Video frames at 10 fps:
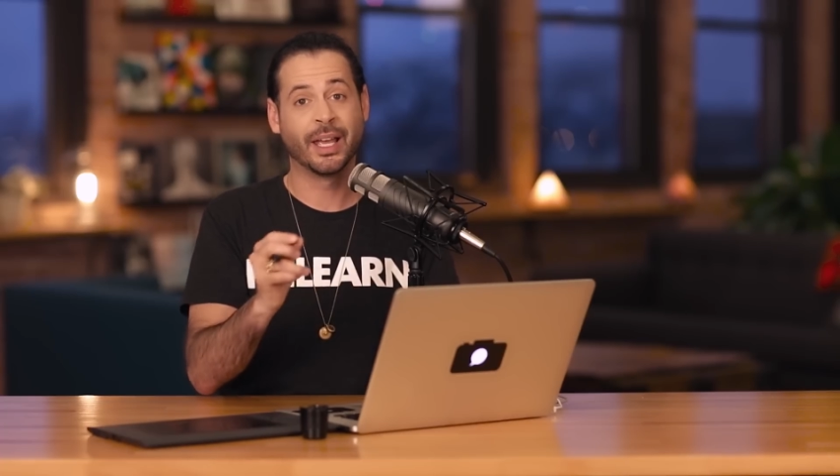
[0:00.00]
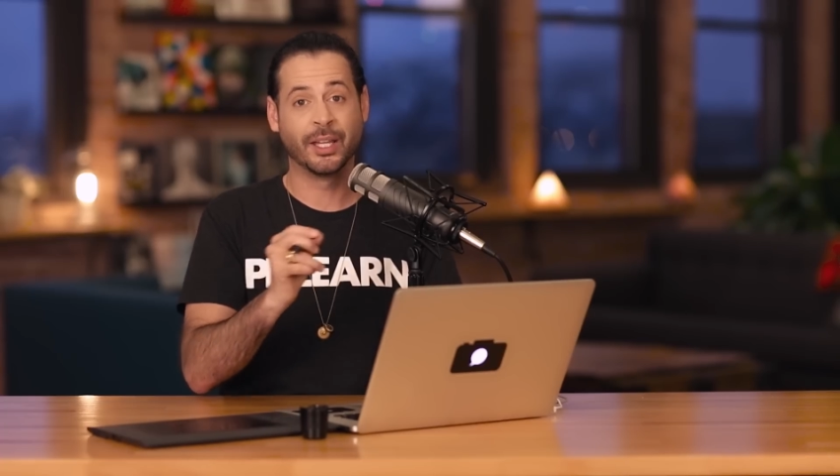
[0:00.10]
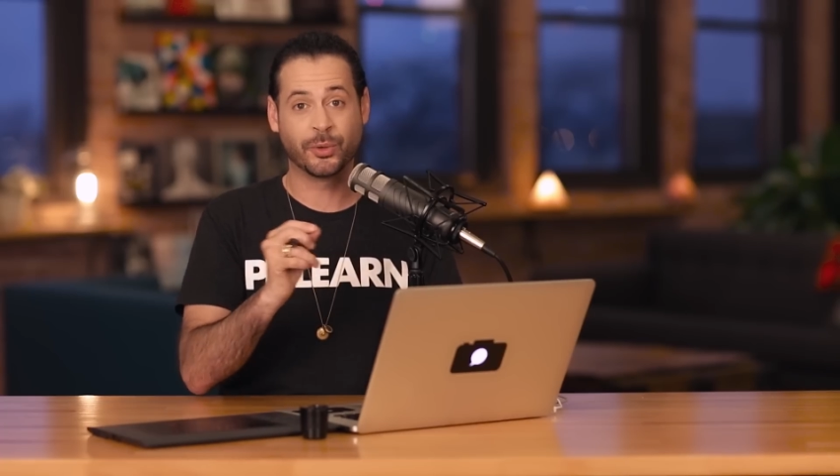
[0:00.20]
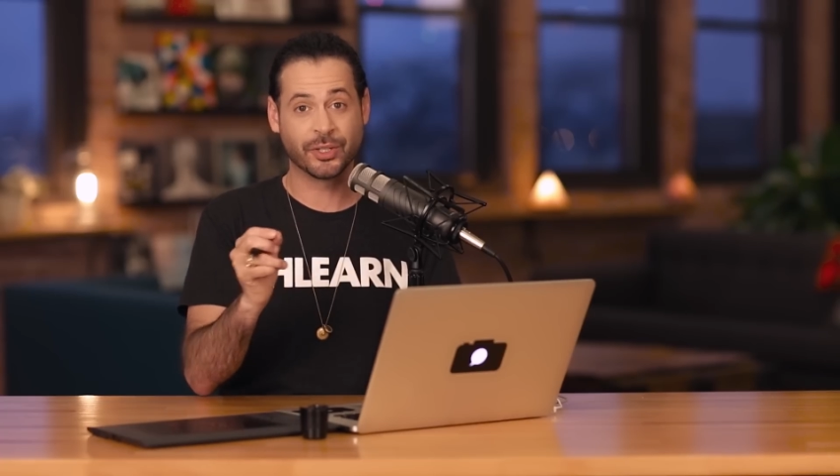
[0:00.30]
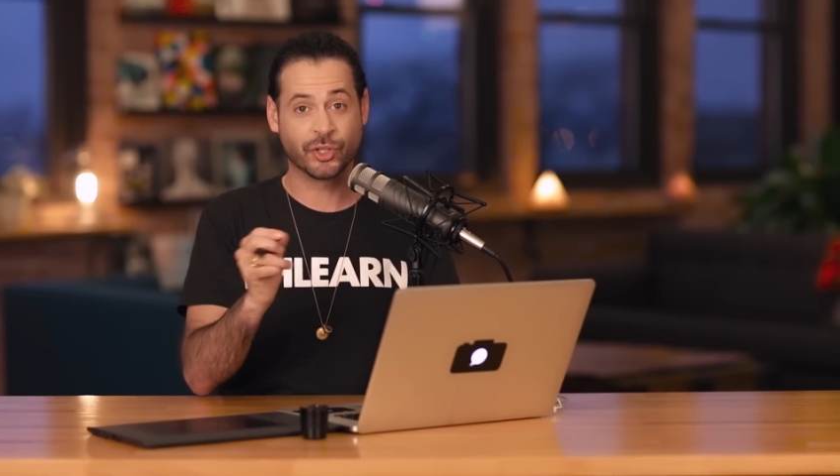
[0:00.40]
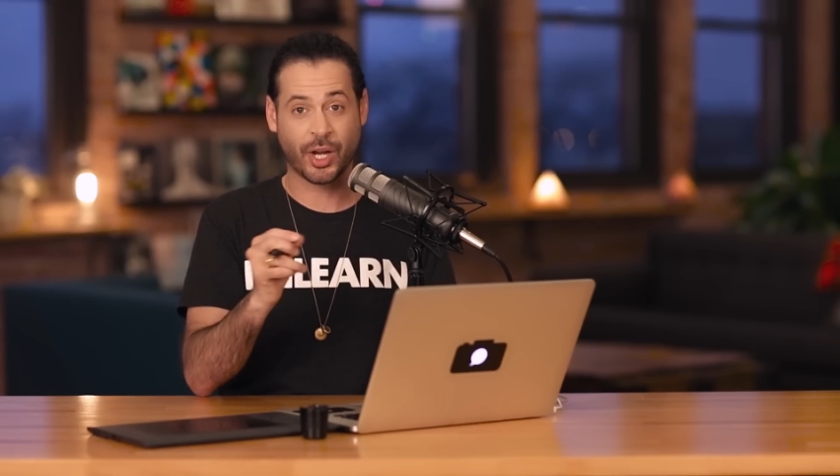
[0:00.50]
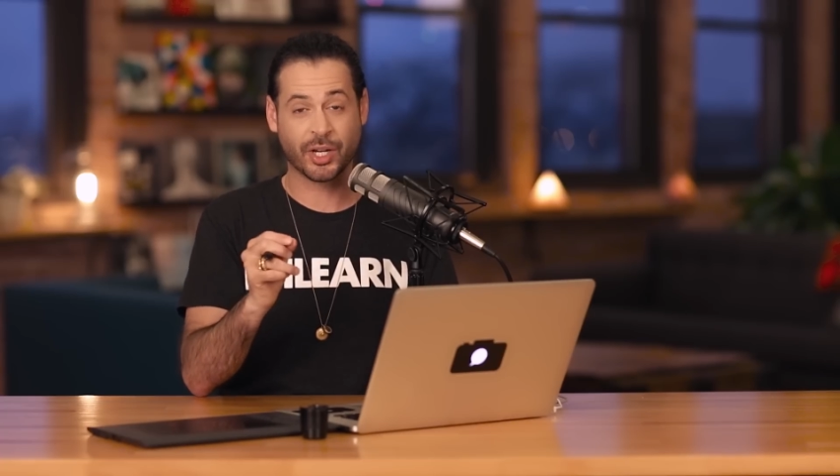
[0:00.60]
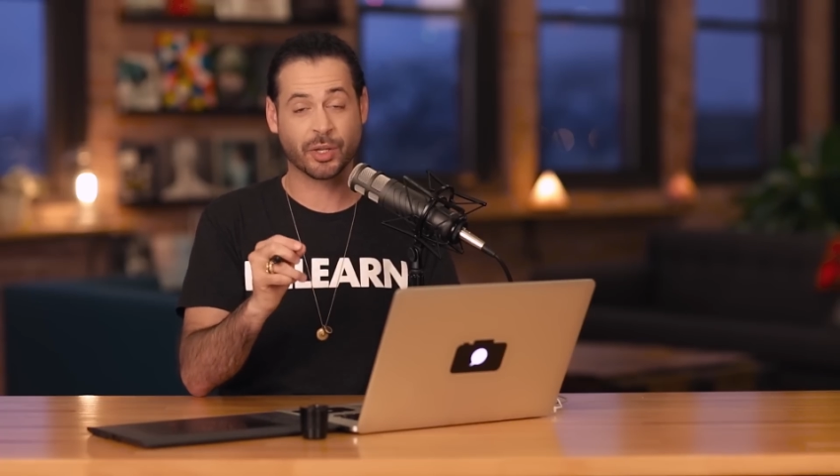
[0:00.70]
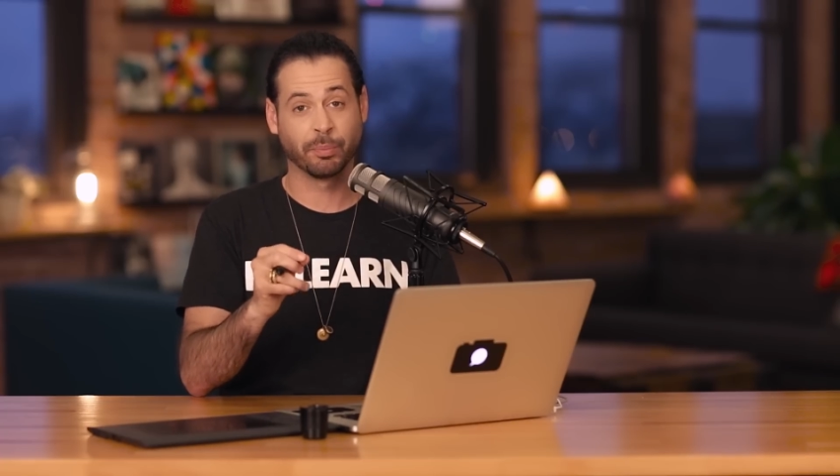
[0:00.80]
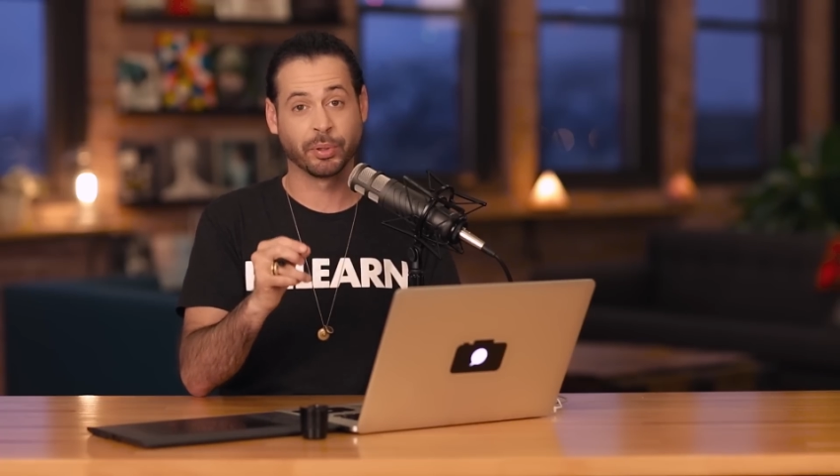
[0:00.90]
and you can
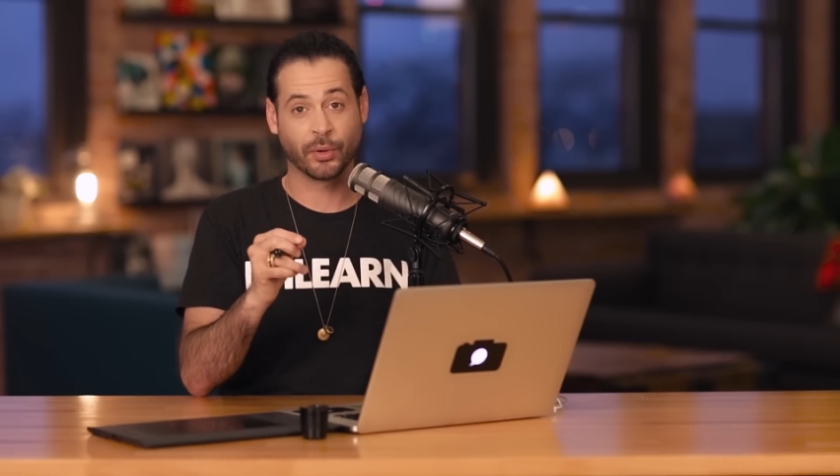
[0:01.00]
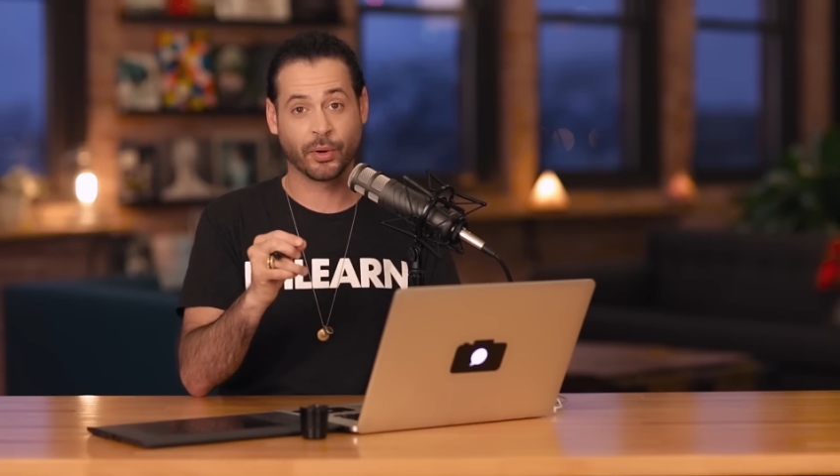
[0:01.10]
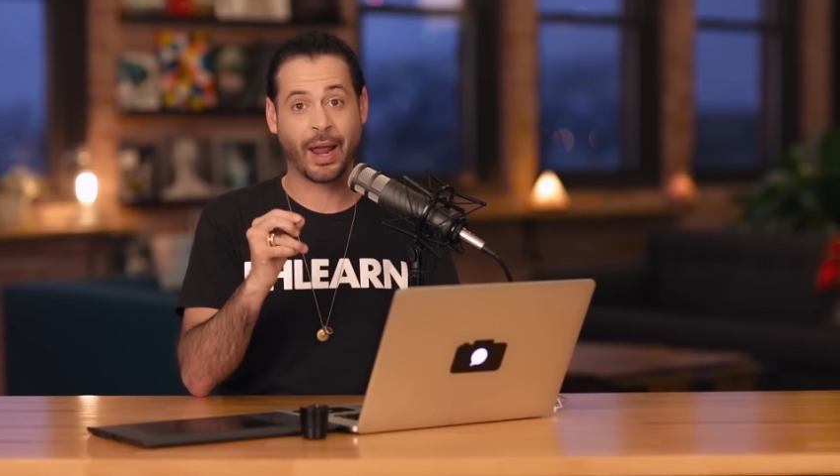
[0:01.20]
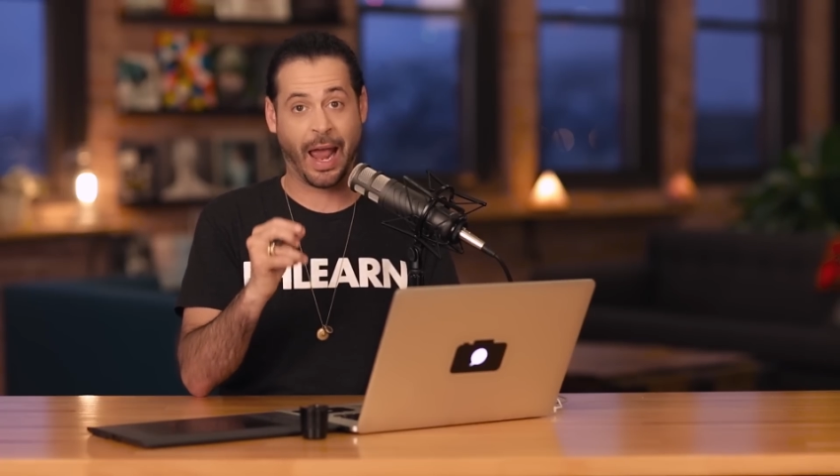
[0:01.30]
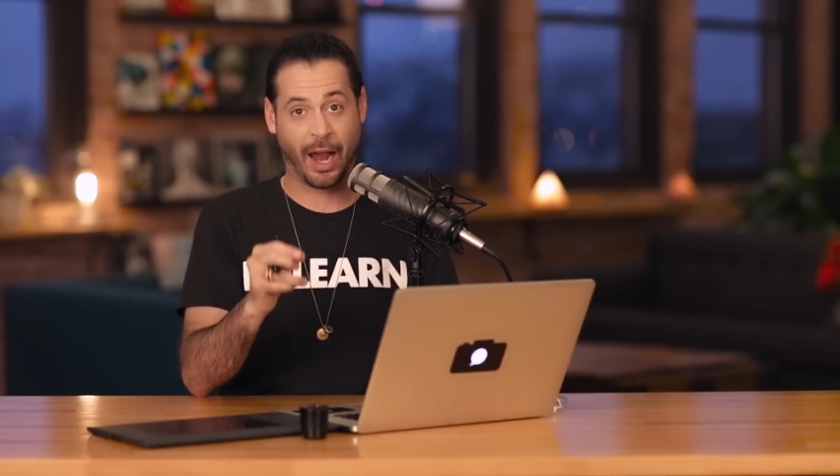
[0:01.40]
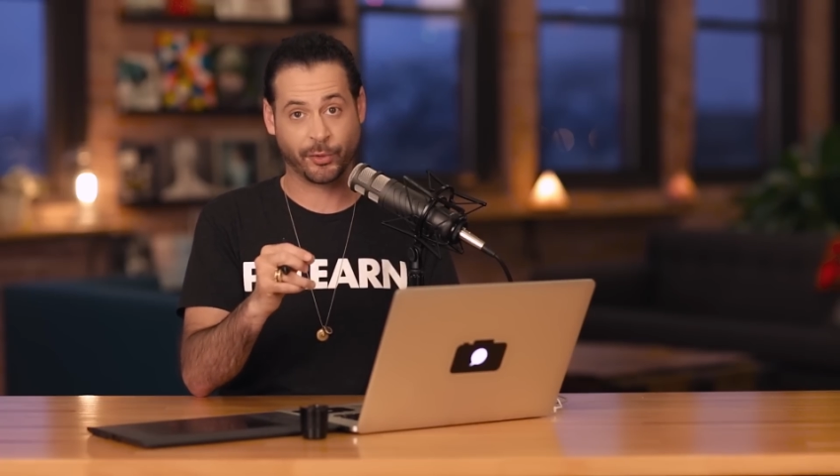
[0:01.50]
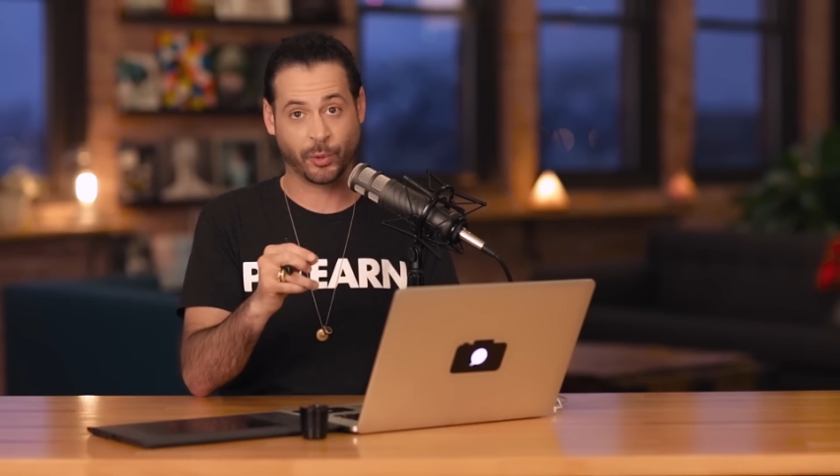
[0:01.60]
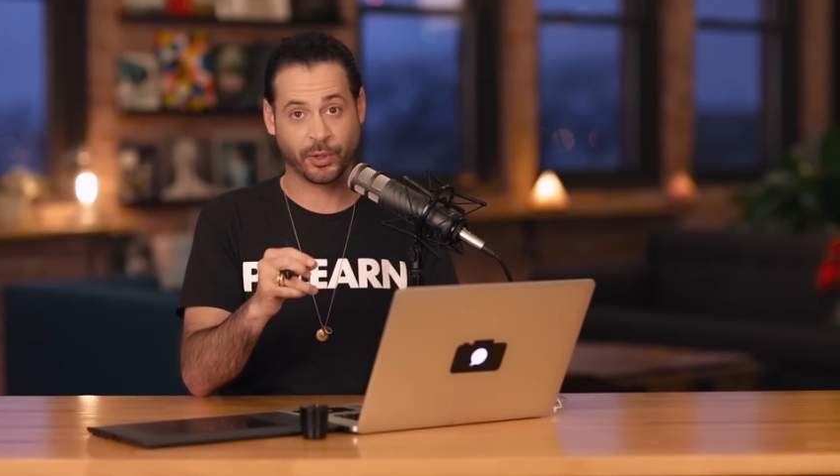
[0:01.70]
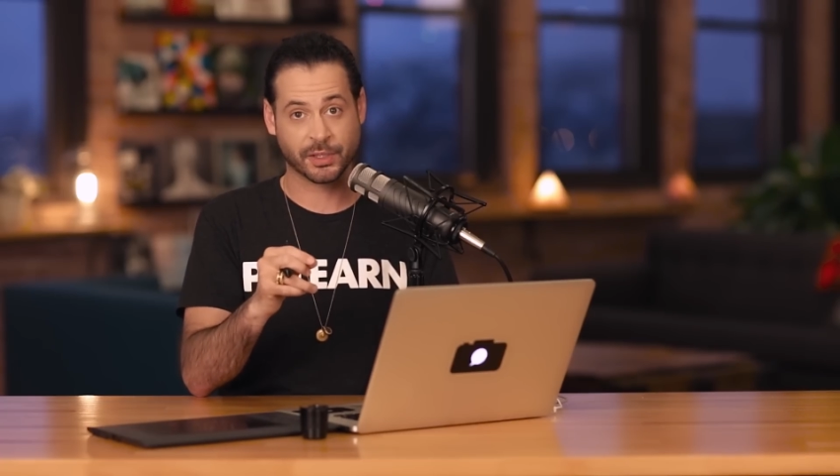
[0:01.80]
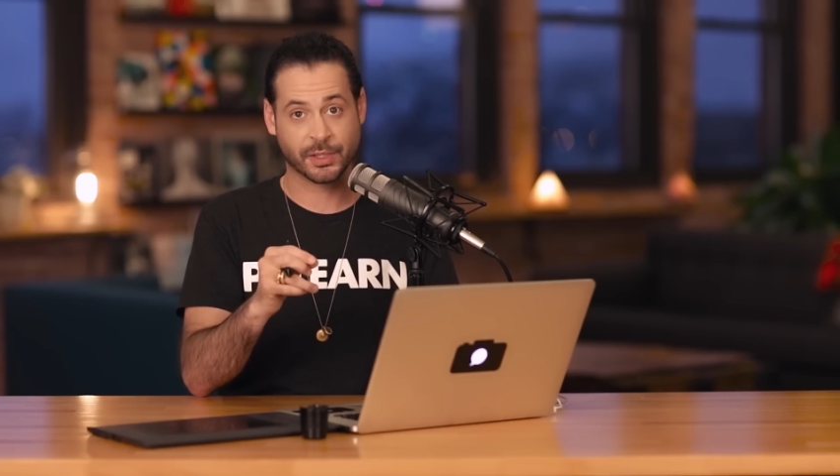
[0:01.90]
change the blur
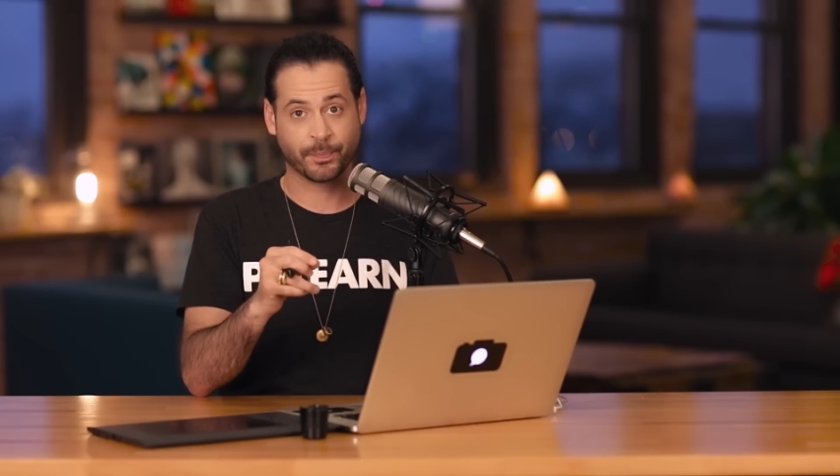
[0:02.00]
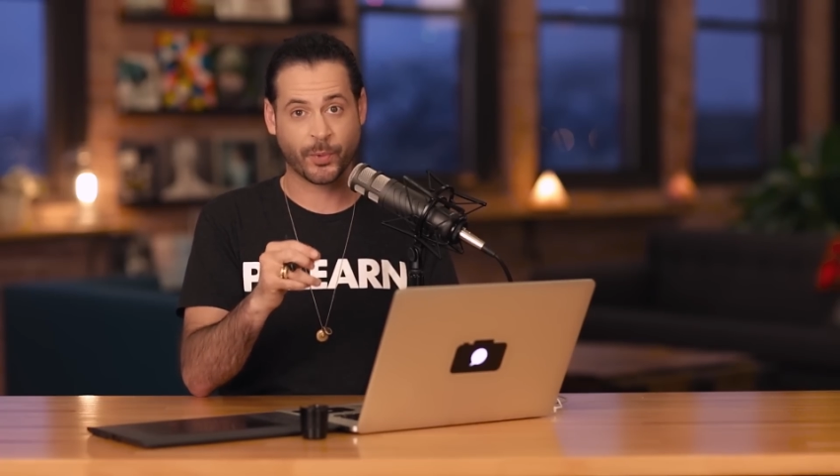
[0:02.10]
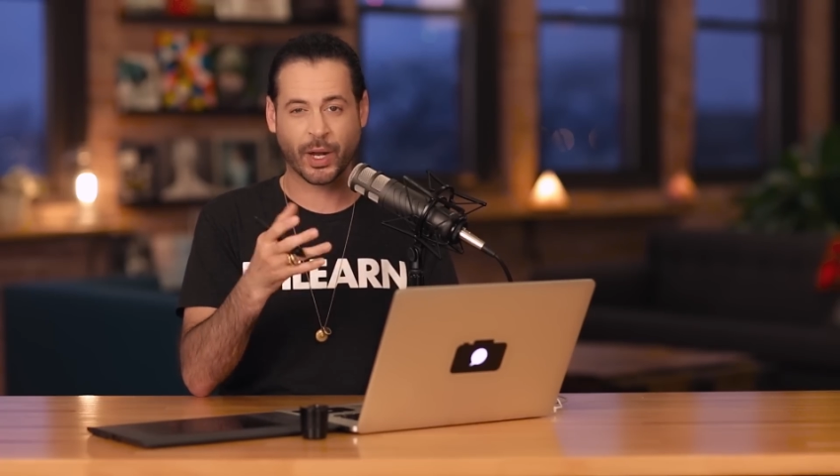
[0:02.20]
afterwards.